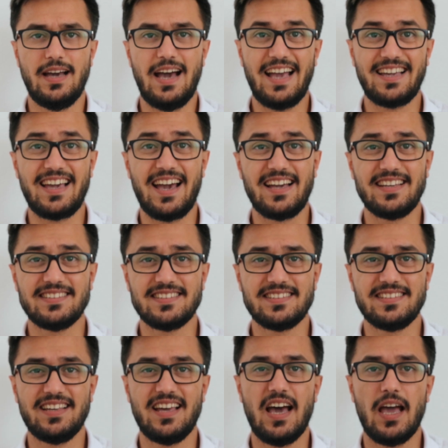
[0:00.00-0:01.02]
Hi
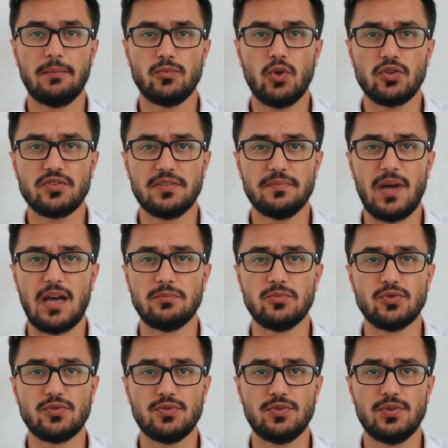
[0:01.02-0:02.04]
guys, I'm Dr.
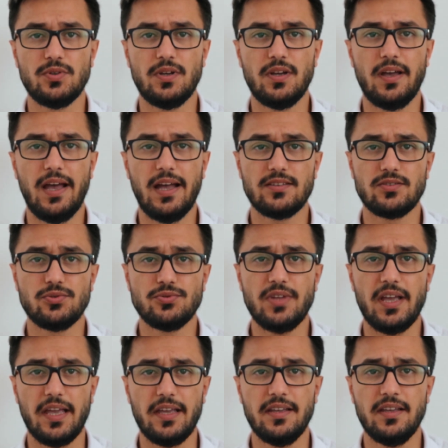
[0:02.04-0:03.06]
Mahmoud, and
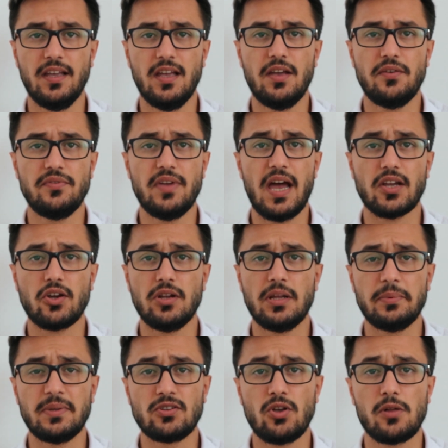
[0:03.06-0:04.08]
today we are
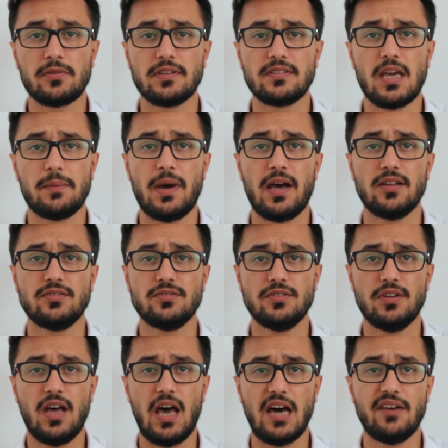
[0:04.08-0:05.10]
gonna be talking about
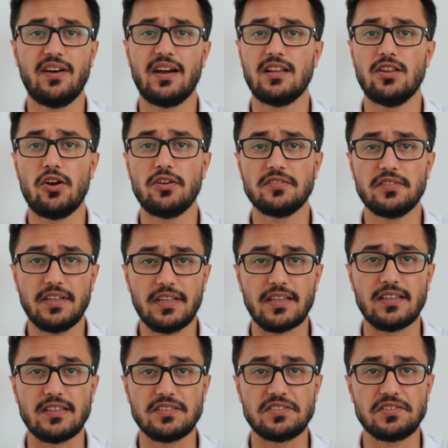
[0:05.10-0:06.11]
how I learned
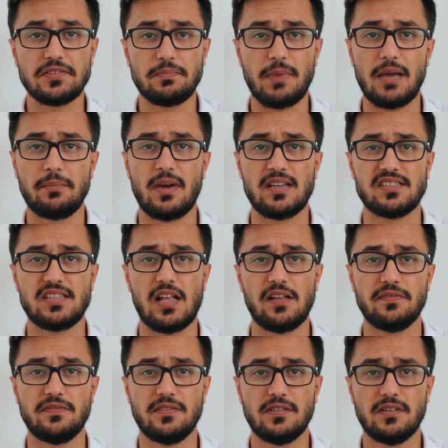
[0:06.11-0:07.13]
English by
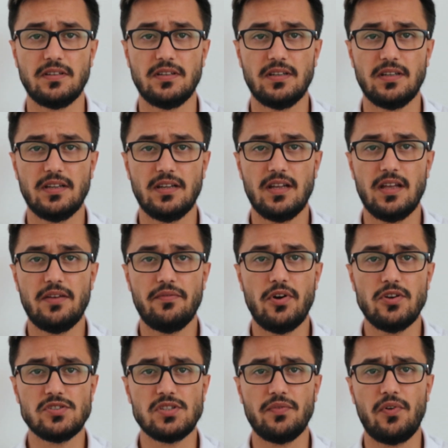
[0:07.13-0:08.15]
myself.
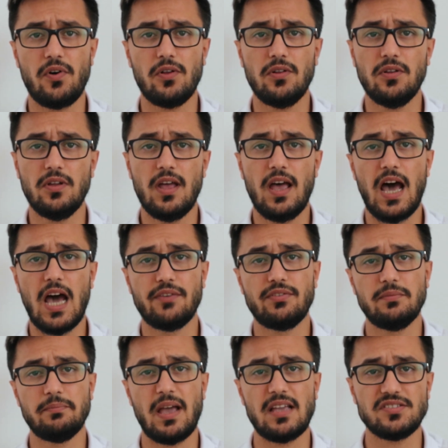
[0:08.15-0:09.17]
First of all, I
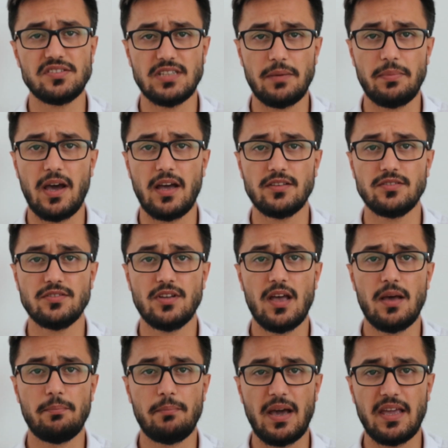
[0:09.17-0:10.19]
will mention about
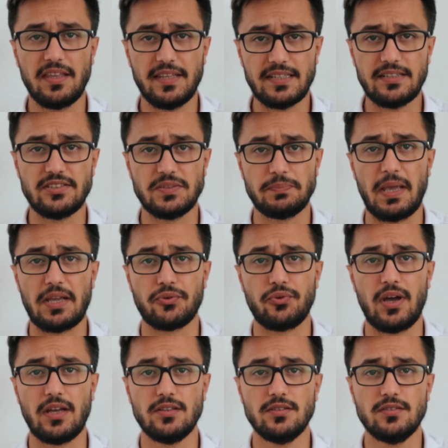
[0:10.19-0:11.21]
my English
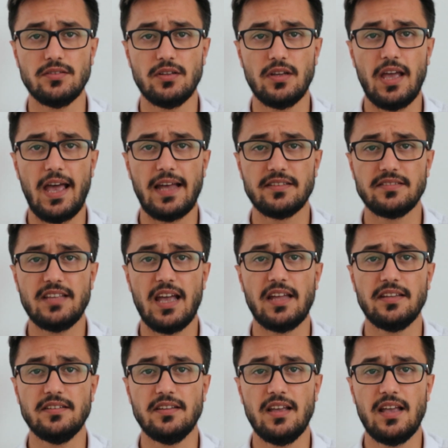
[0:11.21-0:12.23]
background and
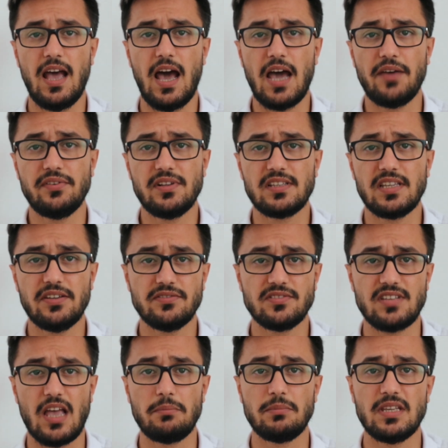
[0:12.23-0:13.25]
then I will give
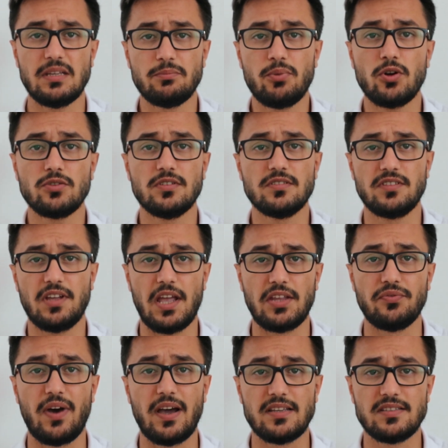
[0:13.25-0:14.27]
some important
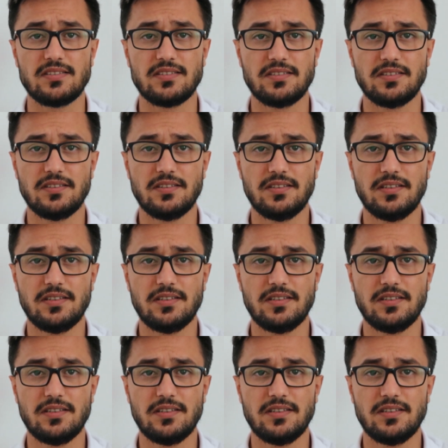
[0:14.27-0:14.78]
advice.